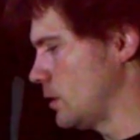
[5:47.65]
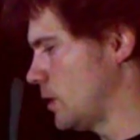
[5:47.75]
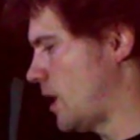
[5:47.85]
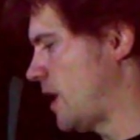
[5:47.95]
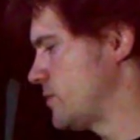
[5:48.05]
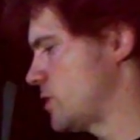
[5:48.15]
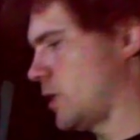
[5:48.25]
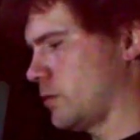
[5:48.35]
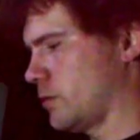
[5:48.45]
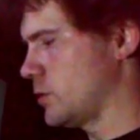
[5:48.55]
live
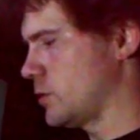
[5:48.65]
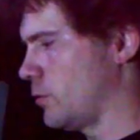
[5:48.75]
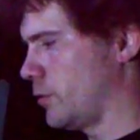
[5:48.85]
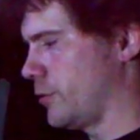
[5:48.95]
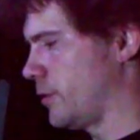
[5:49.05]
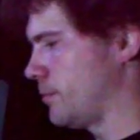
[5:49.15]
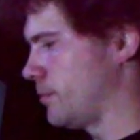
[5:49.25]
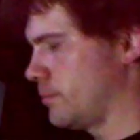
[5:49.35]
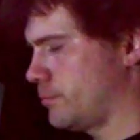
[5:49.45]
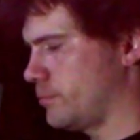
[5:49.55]
sounds, whether I'm
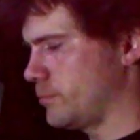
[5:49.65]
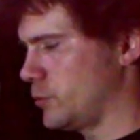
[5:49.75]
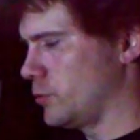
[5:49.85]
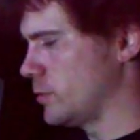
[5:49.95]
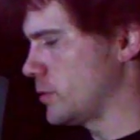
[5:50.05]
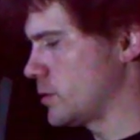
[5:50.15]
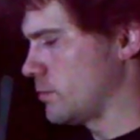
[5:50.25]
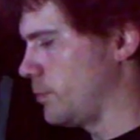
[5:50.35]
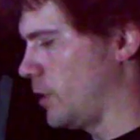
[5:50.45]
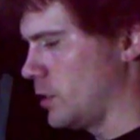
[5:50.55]
doing
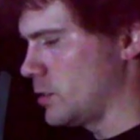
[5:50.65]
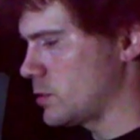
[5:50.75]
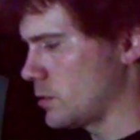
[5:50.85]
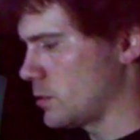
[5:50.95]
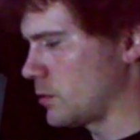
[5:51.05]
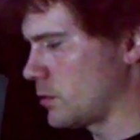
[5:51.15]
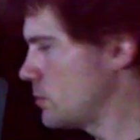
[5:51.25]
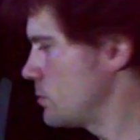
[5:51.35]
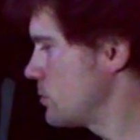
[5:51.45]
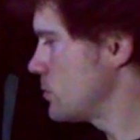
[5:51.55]
some bass or
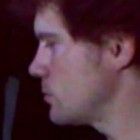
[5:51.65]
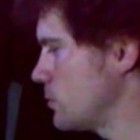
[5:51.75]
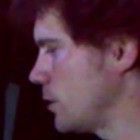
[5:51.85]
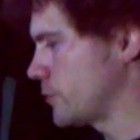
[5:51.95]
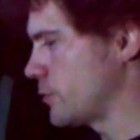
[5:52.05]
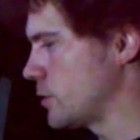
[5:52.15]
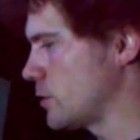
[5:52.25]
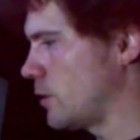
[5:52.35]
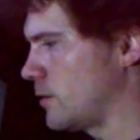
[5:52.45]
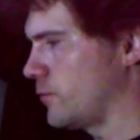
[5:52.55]
electric
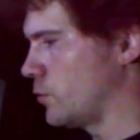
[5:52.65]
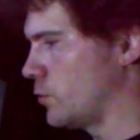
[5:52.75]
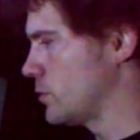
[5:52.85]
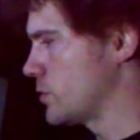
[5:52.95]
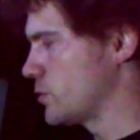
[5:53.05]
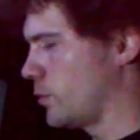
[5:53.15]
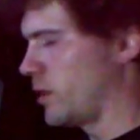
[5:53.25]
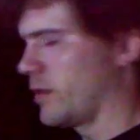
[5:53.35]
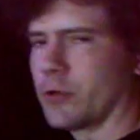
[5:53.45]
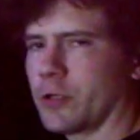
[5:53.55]
guitar and vocals or
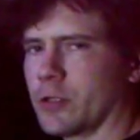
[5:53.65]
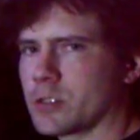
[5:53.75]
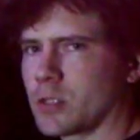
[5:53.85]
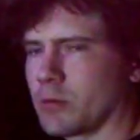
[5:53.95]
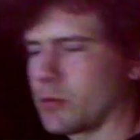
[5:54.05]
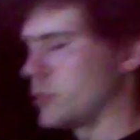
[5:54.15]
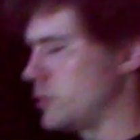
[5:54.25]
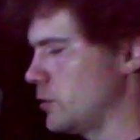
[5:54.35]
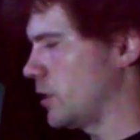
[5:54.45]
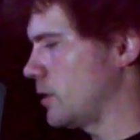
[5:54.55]
whatever it is that I want to
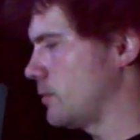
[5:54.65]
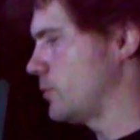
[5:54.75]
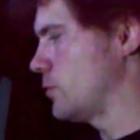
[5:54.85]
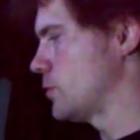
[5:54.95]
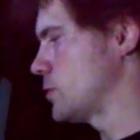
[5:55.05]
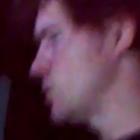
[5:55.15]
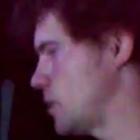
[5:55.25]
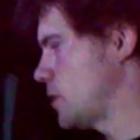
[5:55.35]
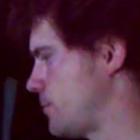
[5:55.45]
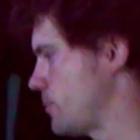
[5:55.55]
do. I can put those on
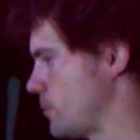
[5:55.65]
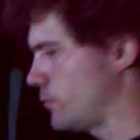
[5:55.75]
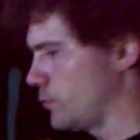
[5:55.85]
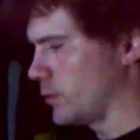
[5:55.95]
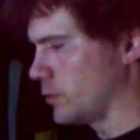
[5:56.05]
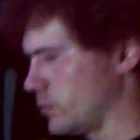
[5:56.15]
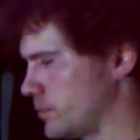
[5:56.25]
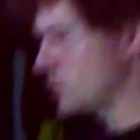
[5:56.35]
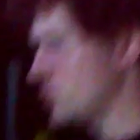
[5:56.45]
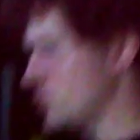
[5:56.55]
top of the Fruity
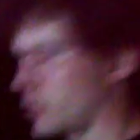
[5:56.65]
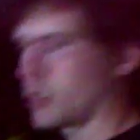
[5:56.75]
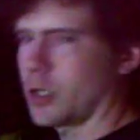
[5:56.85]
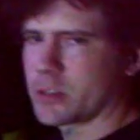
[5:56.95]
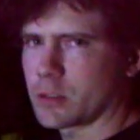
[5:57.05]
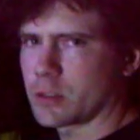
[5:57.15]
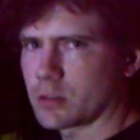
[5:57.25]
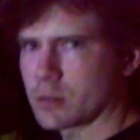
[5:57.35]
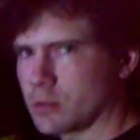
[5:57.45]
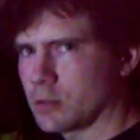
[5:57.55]
Loops or Caustic
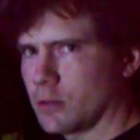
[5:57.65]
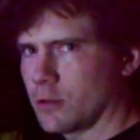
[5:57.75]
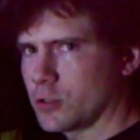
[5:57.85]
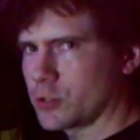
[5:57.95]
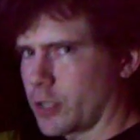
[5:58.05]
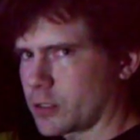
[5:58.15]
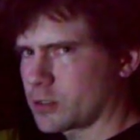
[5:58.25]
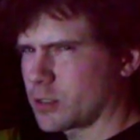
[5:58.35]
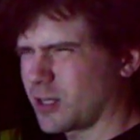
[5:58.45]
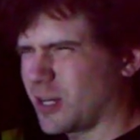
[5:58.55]
tracks.
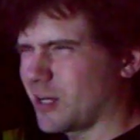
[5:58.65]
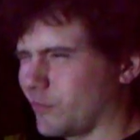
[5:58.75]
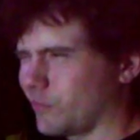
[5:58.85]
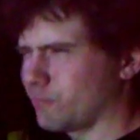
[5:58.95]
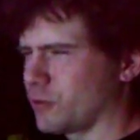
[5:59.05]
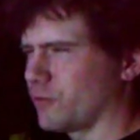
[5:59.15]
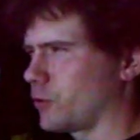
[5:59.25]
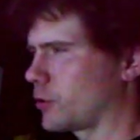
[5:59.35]
I kind of prefer